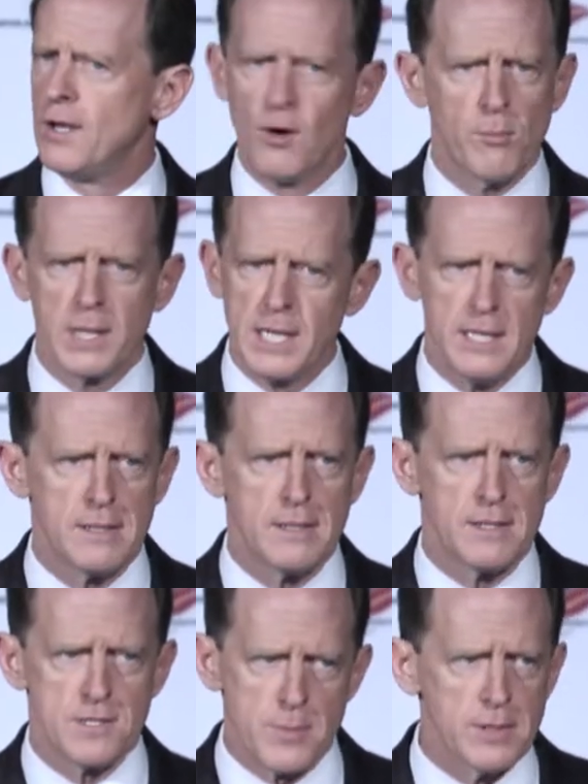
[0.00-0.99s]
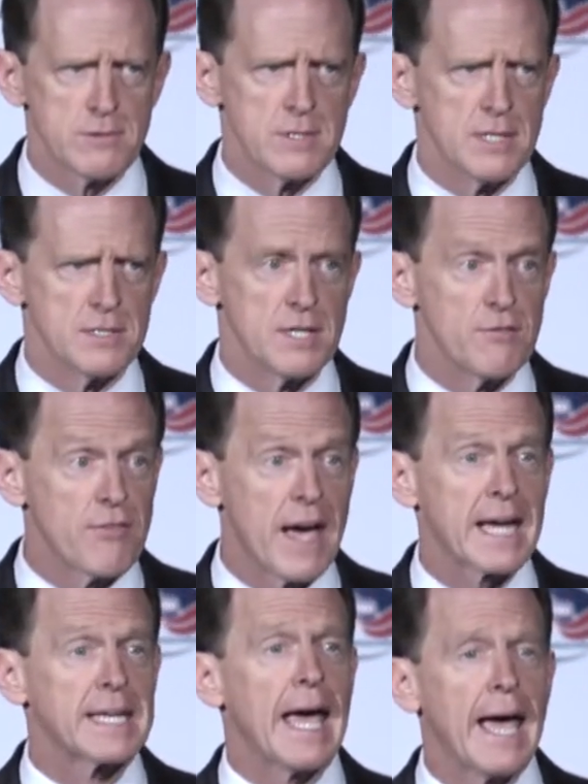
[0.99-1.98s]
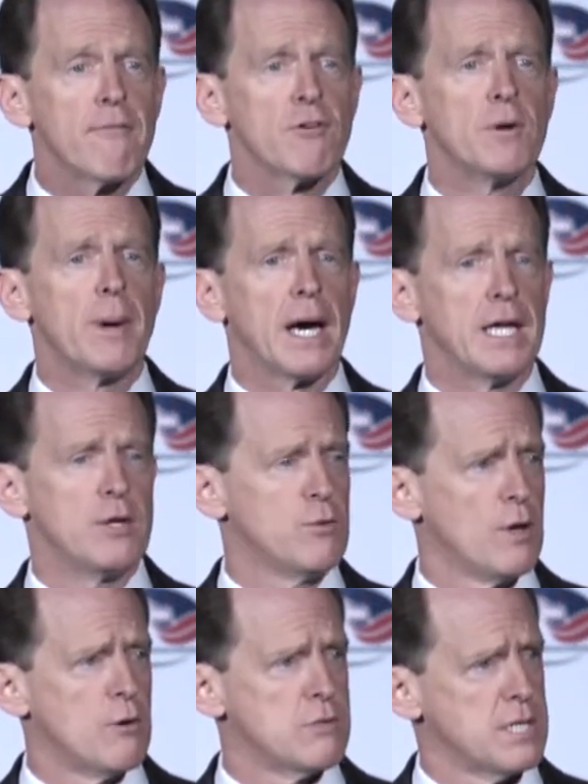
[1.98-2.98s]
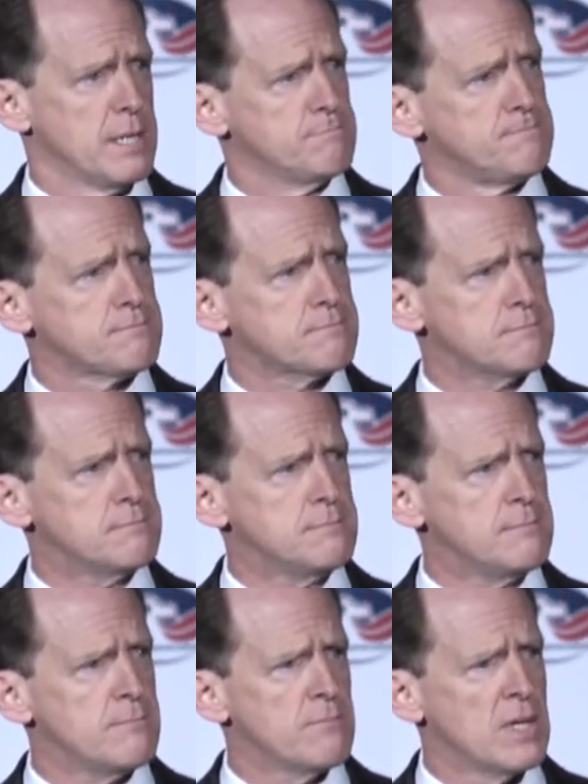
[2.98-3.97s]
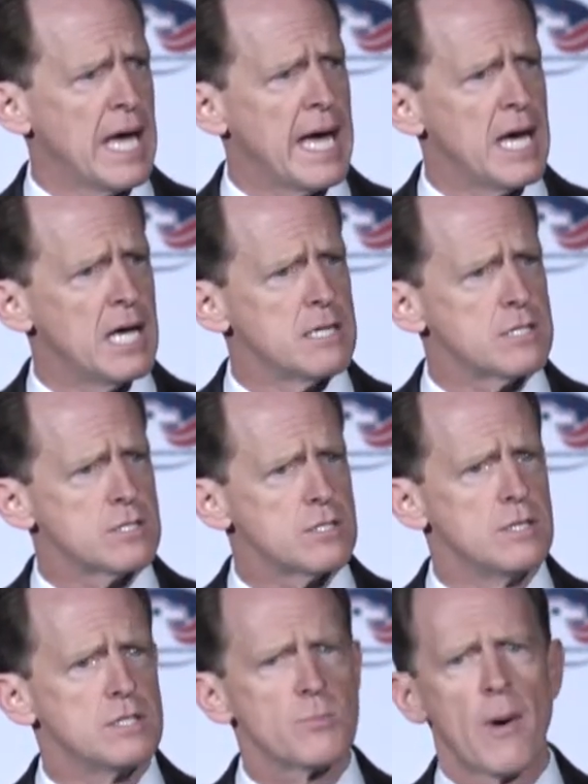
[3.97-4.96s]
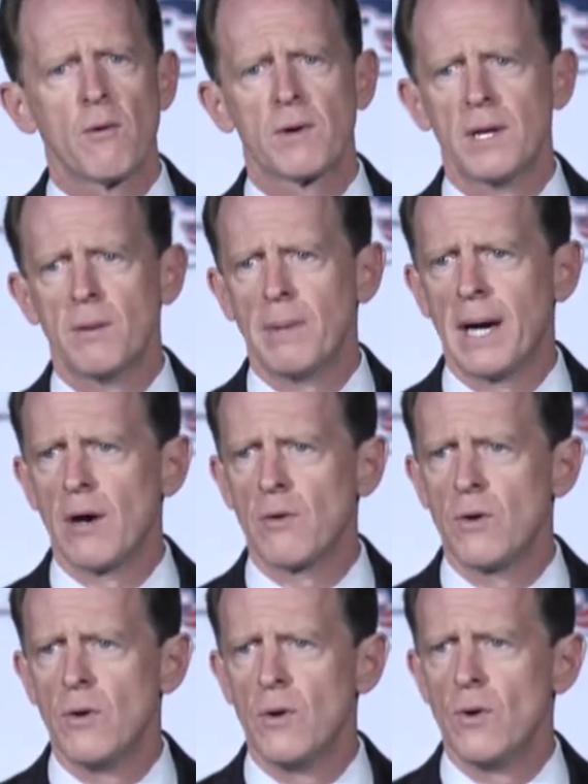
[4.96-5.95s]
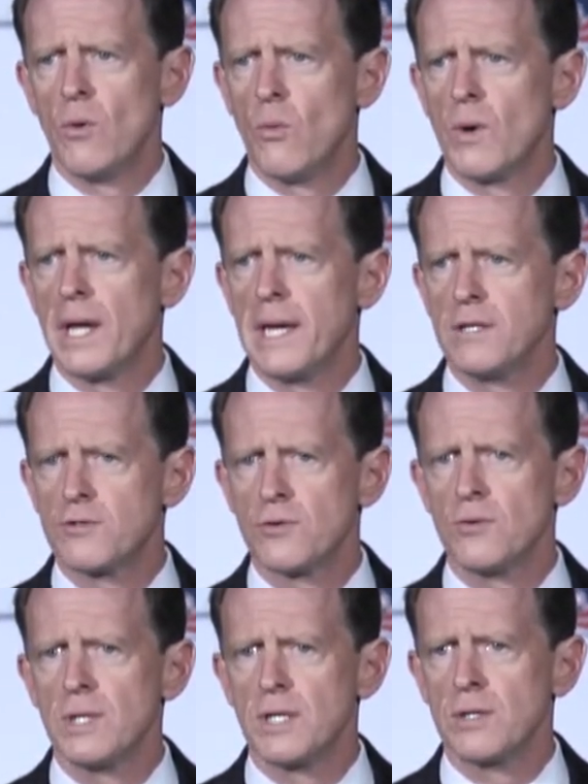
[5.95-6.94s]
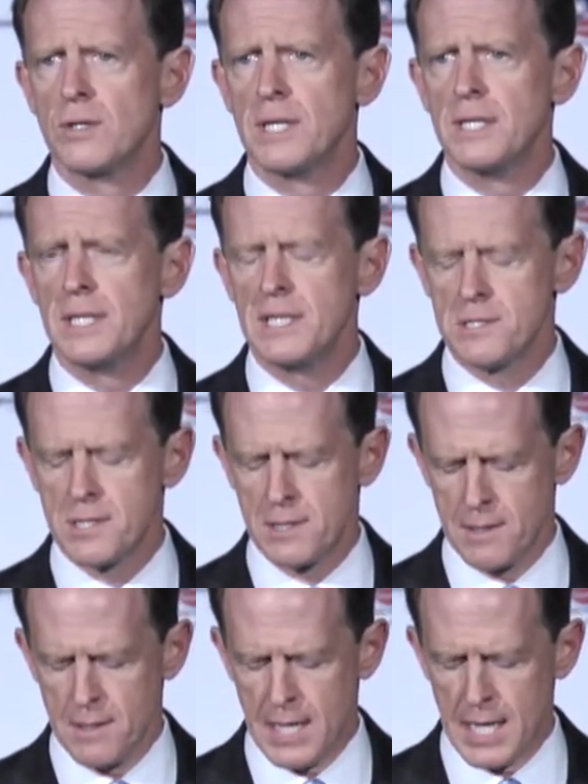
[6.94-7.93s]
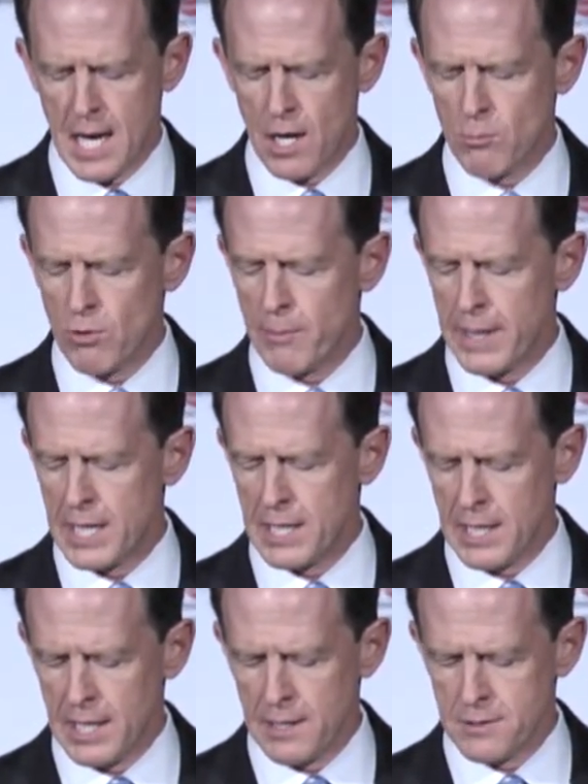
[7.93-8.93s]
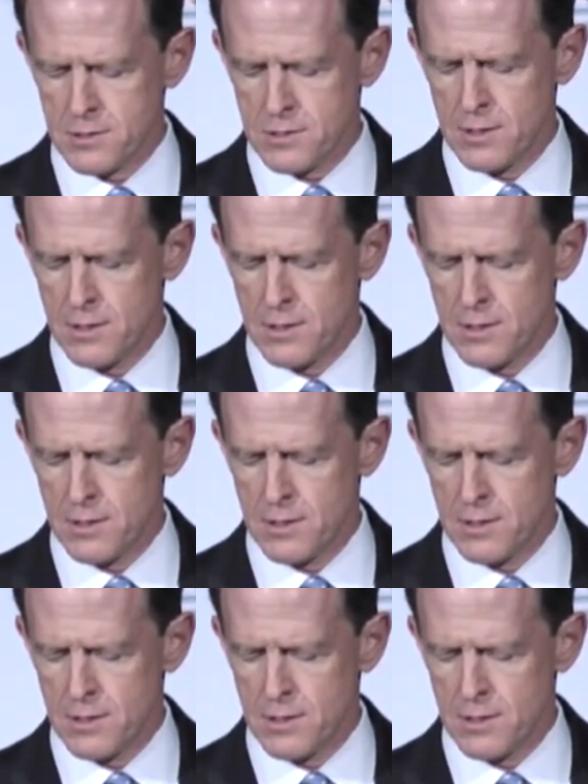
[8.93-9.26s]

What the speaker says: nobody disputes this. In fact, everybody who knows him has spoken about what a truly good and decent and honorable man he is.